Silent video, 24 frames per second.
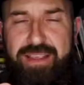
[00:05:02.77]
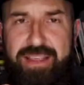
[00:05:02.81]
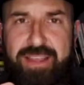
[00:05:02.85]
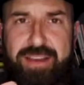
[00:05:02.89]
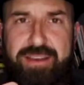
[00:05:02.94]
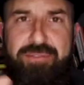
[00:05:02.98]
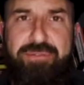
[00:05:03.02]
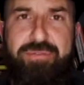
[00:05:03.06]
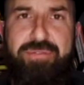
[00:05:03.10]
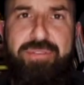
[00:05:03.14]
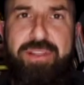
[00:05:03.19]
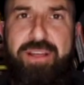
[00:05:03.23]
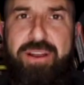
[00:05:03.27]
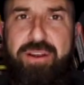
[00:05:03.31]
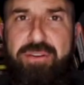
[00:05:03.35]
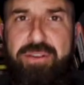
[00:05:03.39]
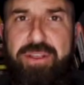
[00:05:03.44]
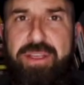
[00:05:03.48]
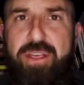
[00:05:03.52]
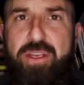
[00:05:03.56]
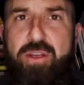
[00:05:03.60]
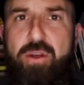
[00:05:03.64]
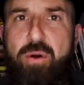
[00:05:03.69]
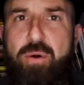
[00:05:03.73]
it can inflate our
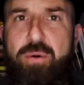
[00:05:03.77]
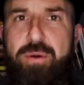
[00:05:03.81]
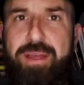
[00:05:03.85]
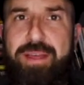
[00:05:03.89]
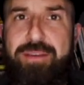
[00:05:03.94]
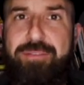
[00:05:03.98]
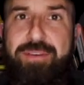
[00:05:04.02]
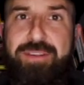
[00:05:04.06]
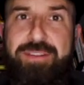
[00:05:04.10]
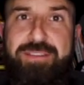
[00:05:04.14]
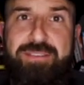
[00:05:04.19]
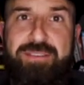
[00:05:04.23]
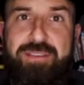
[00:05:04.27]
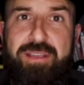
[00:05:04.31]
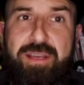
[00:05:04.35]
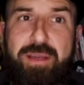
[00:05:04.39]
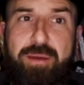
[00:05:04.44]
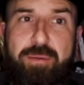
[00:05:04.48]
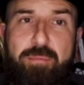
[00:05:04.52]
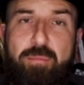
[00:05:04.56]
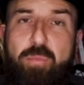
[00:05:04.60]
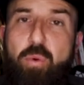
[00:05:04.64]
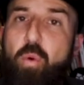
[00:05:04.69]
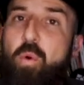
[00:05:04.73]
ego if it's
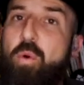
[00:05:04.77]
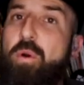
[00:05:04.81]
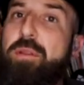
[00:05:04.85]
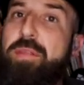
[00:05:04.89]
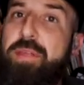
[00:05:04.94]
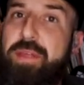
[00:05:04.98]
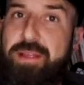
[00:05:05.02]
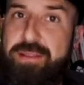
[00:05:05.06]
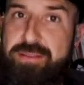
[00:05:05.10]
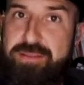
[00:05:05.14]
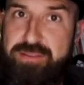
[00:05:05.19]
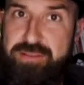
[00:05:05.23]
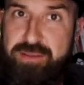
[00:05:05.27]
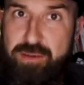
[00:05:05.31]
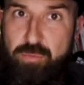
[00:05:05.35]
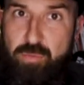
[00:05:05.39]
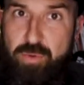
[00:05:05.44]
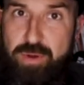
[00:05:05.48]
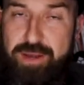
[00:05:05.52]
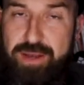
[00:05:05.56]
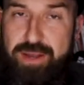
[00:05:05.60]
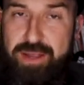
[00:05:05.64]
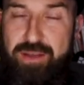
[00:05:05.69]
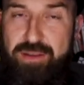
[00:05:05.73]
more than
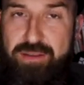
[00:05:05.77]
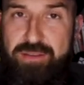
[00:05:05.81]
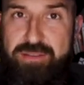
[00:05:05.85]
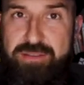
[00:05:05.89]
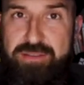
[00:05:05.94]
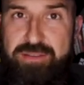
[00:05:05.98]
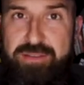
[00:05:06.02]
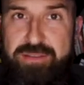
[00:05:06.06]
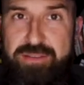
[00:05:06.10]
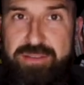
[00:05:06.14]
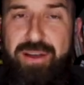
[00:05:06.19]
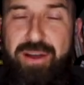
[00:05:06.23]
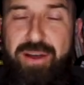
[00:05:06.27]
someone else.